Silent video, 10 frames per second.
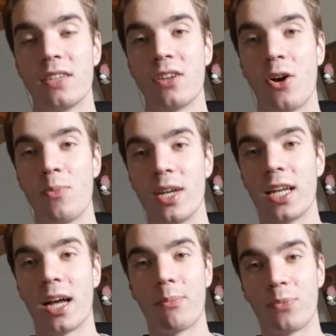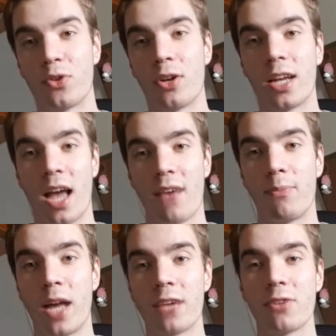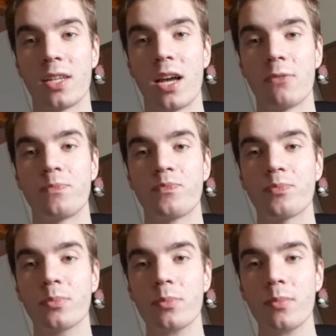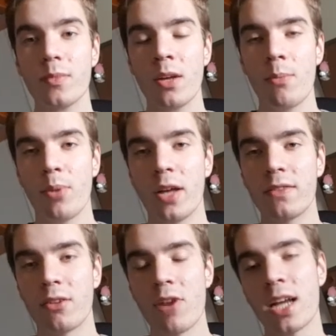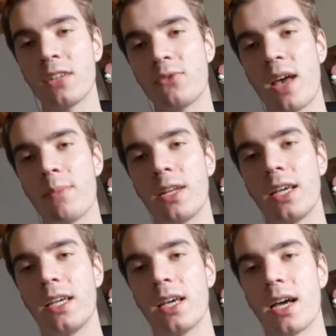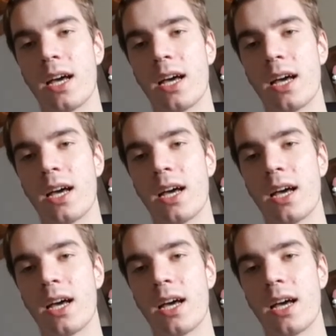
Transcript: so meaning I'm turning half blind right now. But the Reckless family